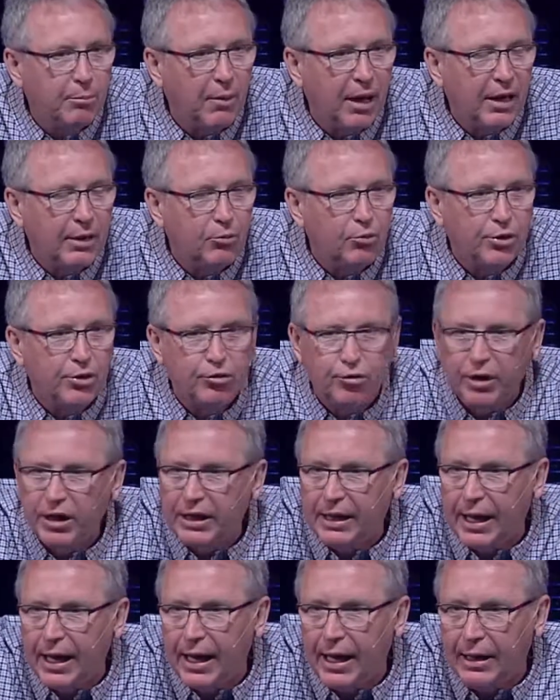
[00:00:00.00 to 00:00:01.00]
mind would
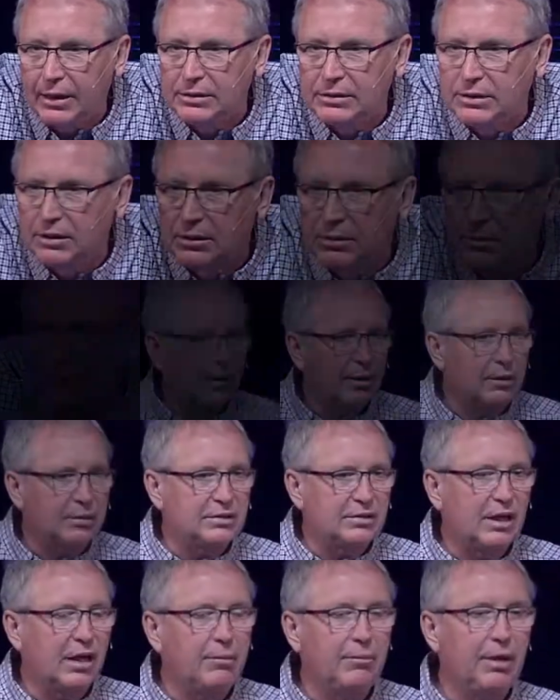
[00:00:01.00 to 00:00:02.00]
drink gas.
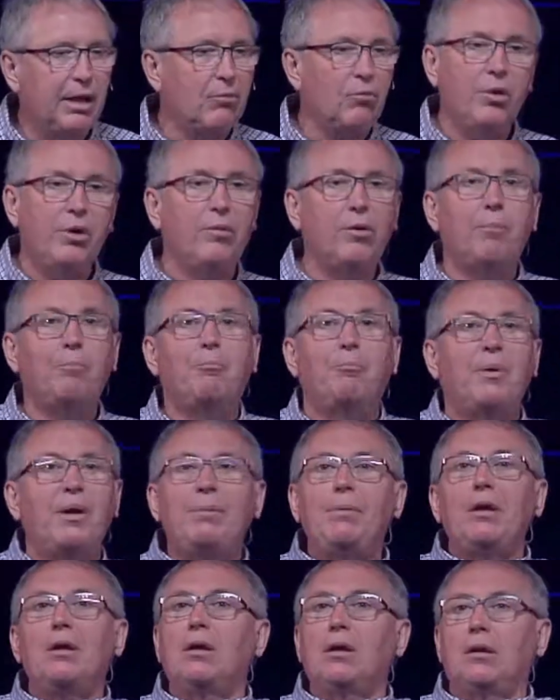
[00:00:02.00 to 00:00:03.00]
It's time that we were
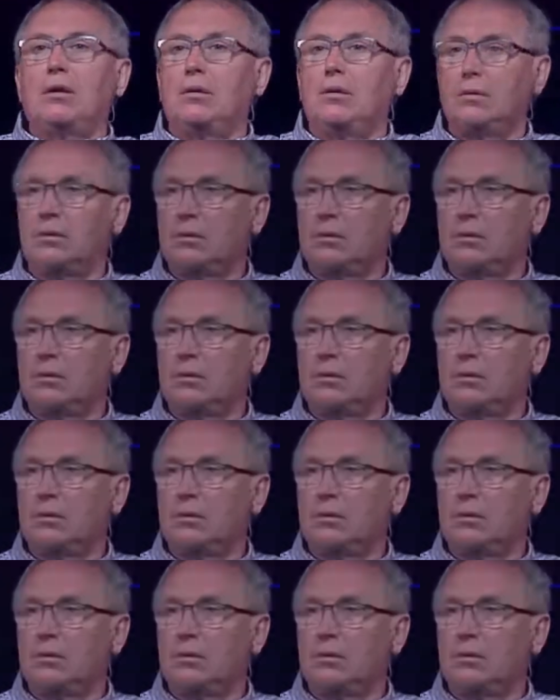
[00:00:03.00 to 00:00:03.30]
biblical.